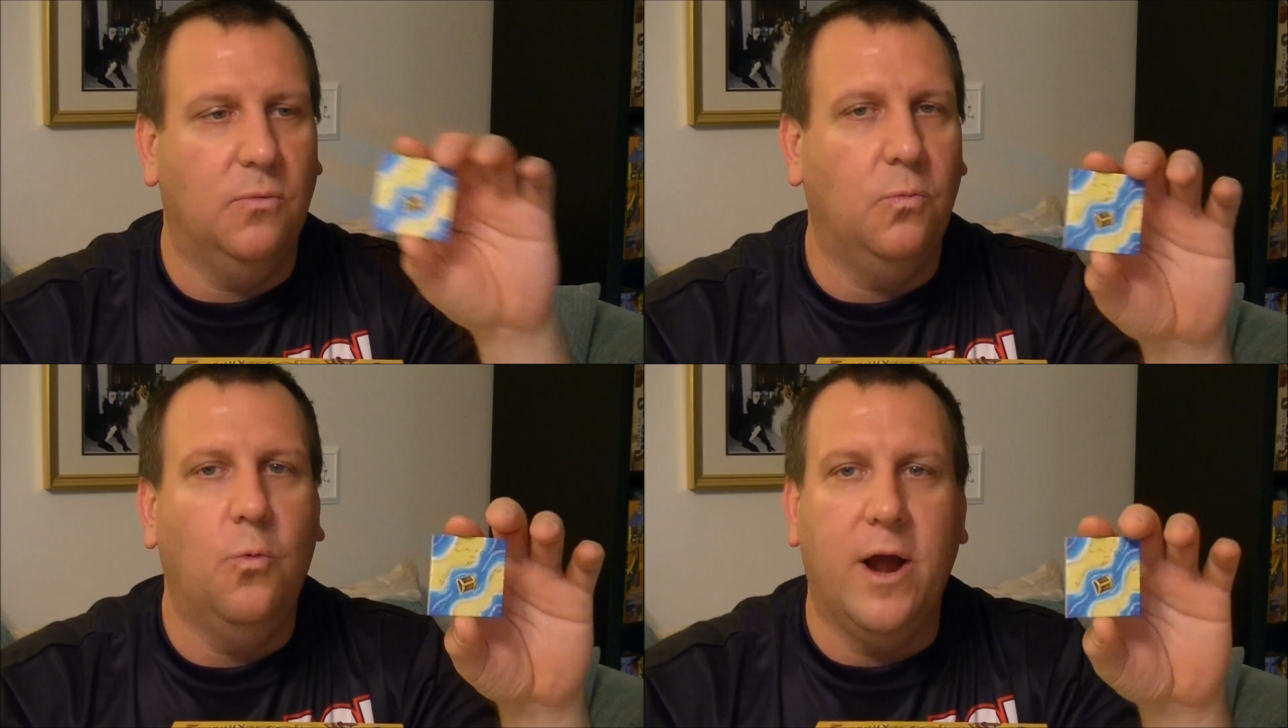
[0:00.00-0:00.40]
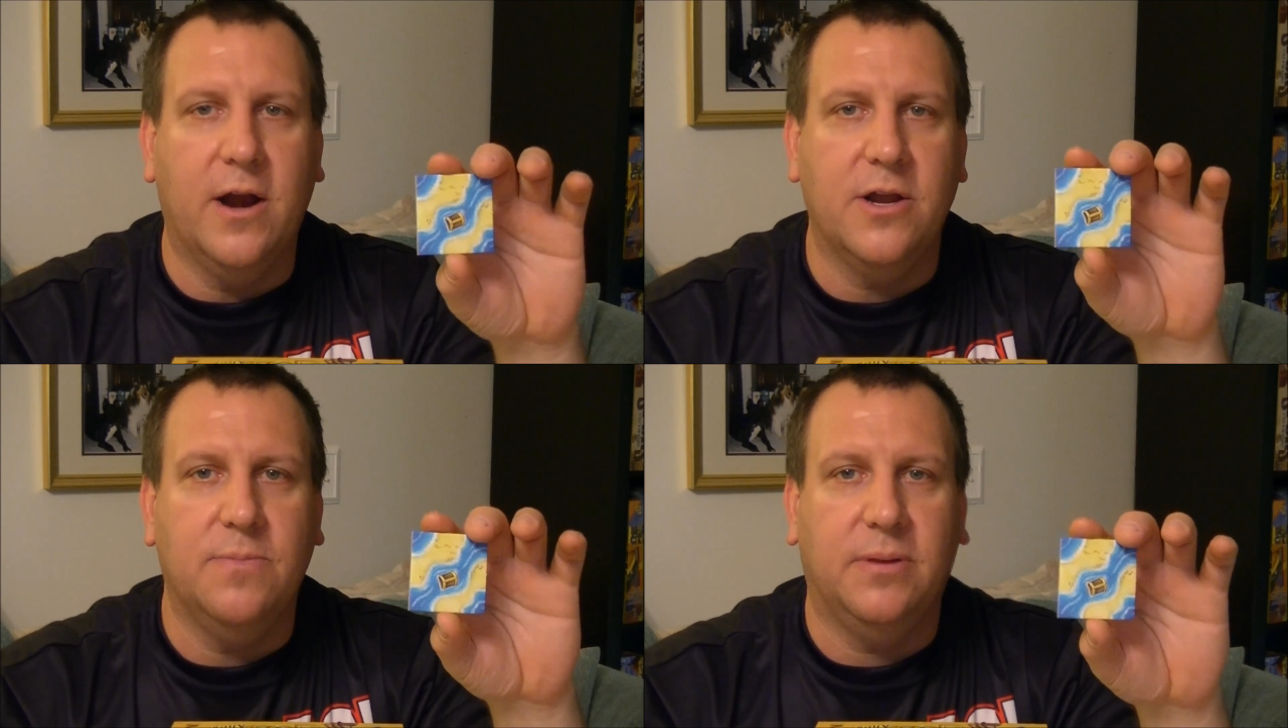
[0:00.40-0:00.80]

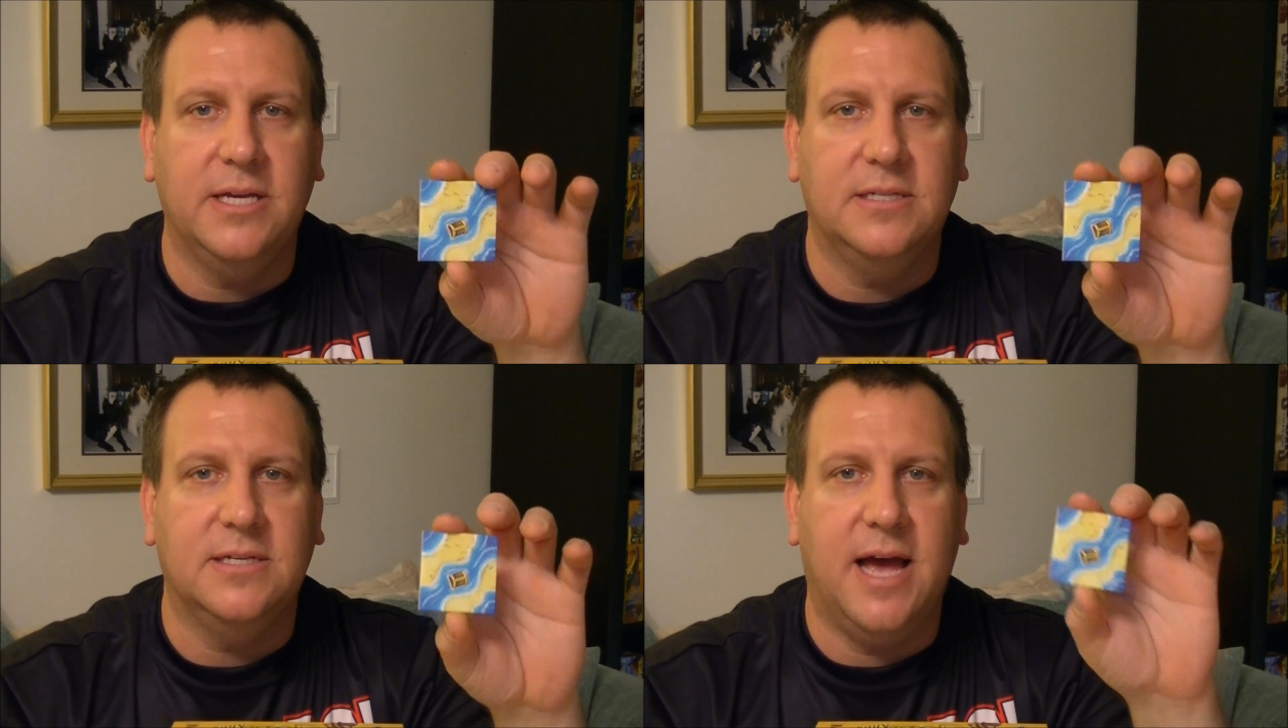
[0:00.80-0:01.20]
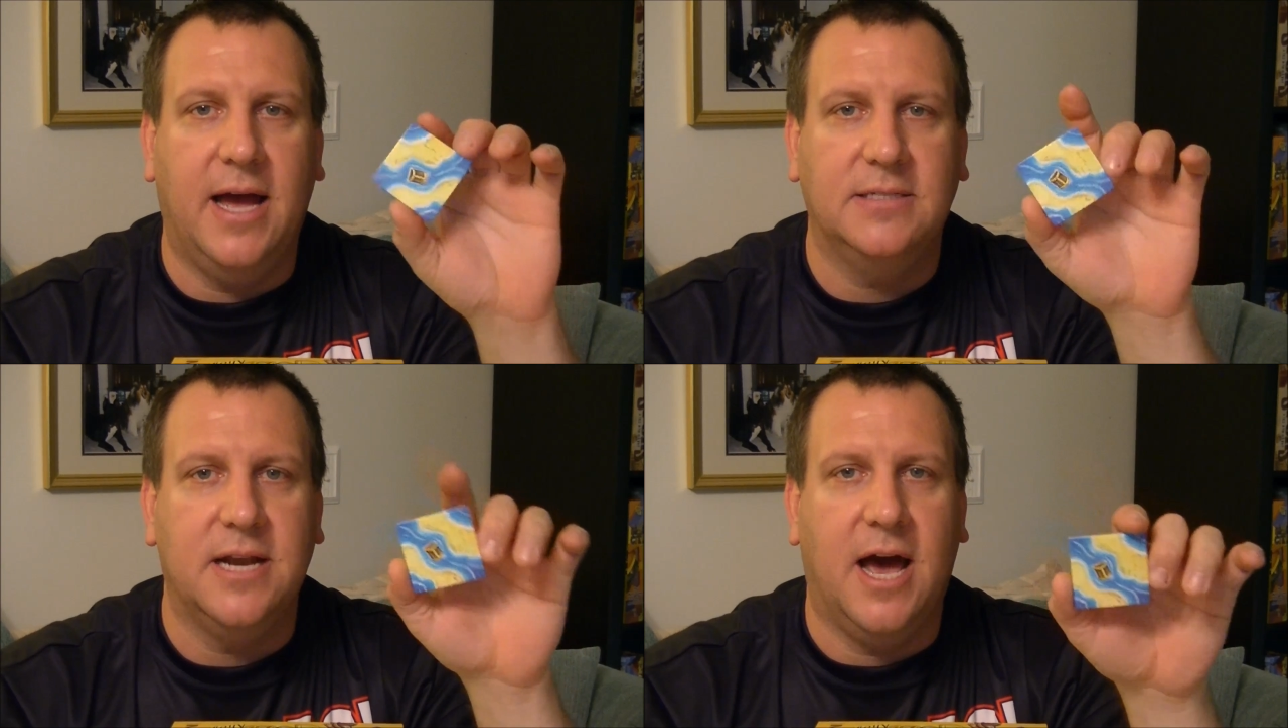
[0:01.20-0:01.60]
Where you place the
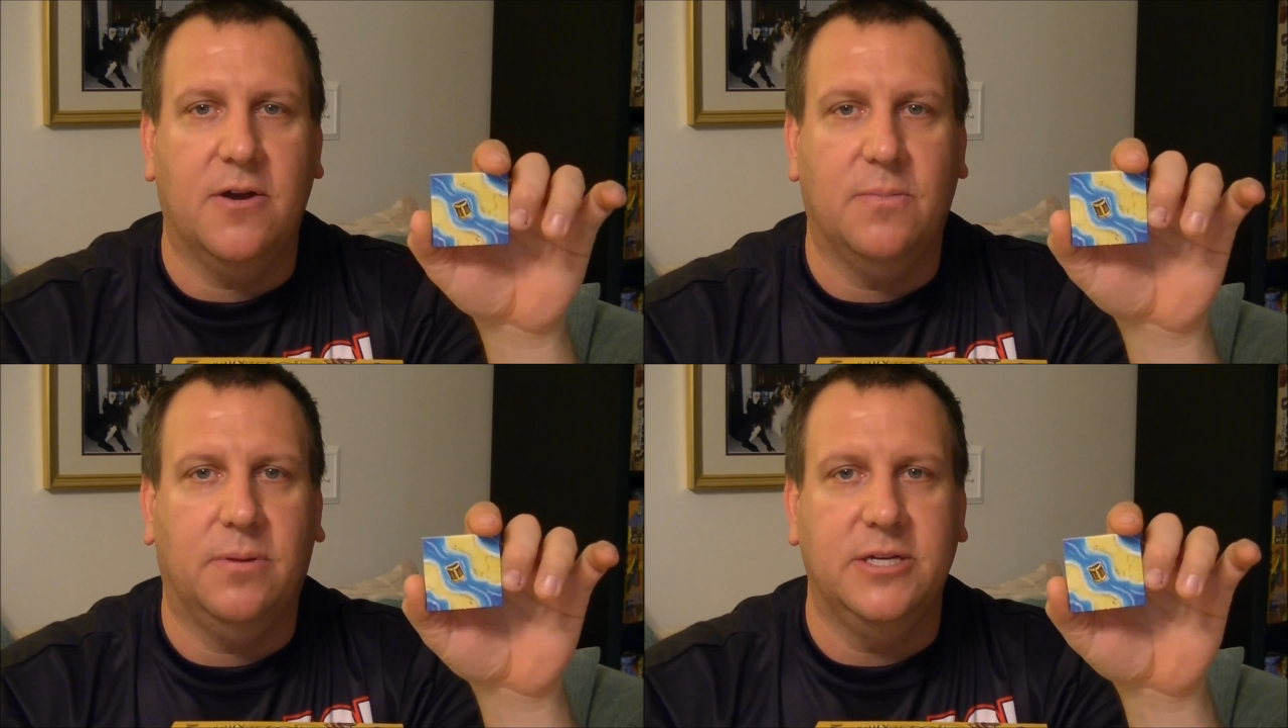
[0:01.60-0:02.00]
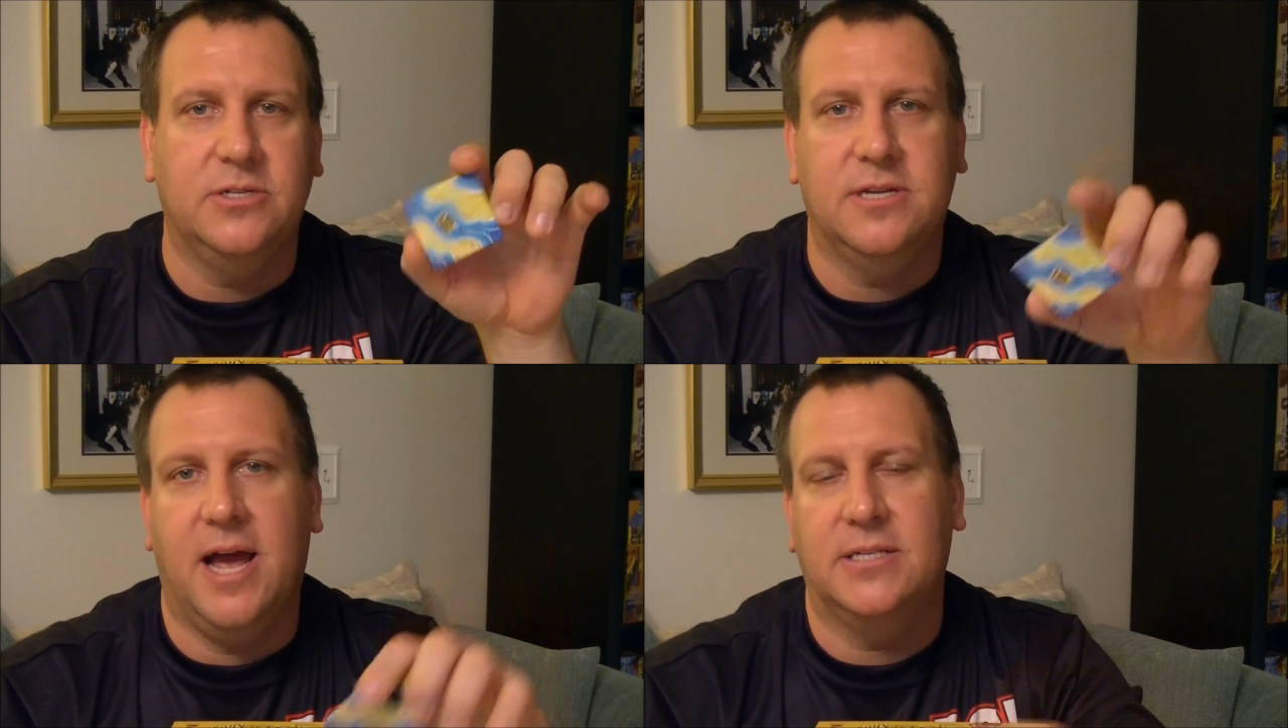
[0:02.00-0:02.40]
tiles and how you place
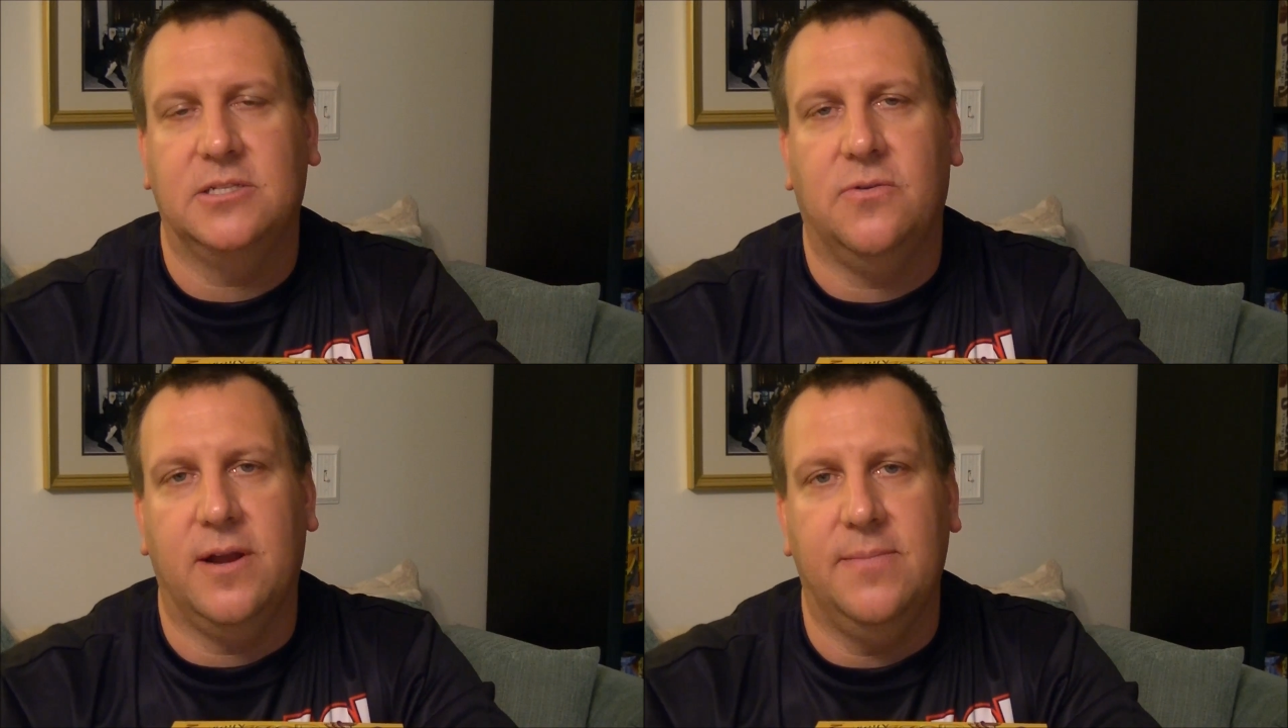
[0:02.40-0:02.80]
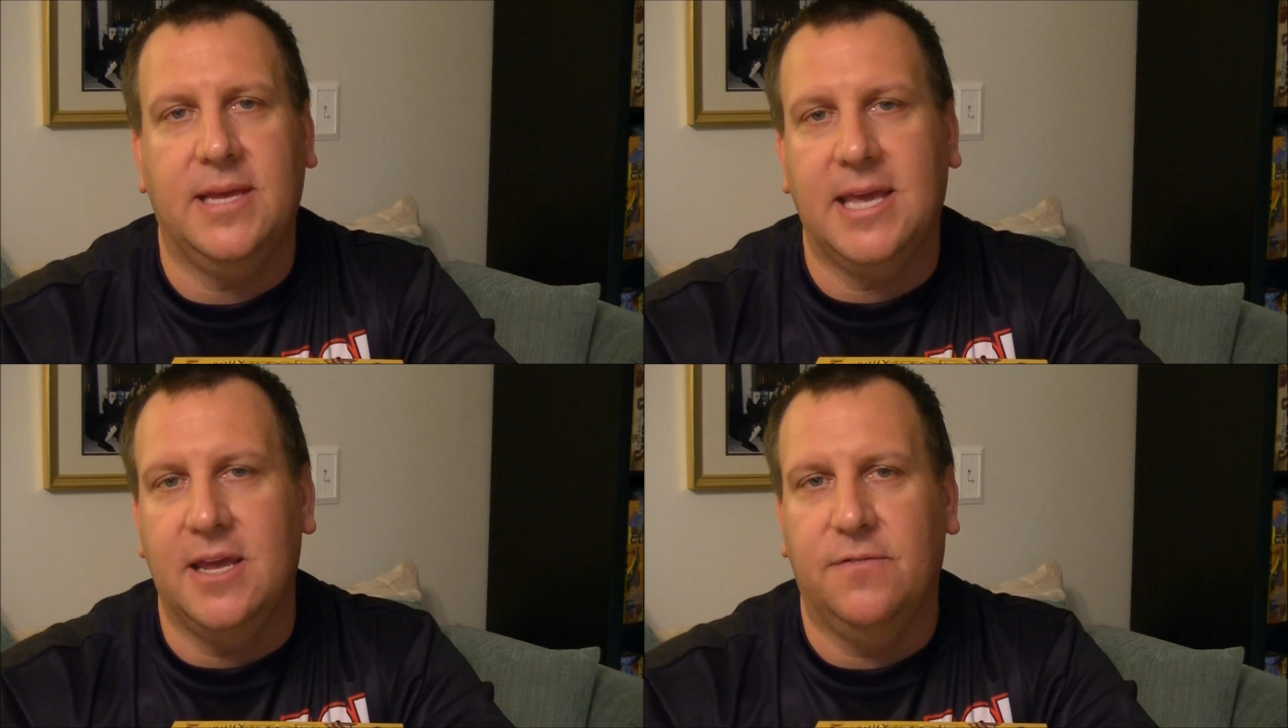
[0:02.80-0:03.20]
your tiles is going to be
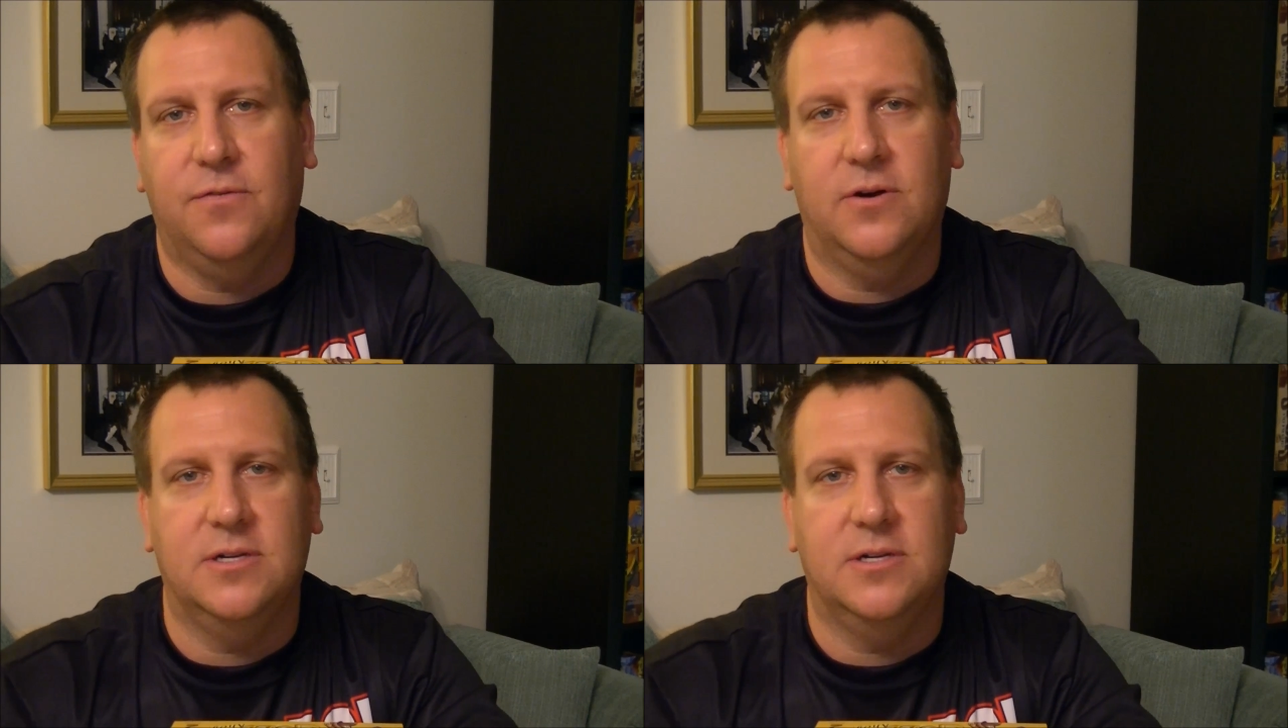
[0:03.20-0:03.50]
key for a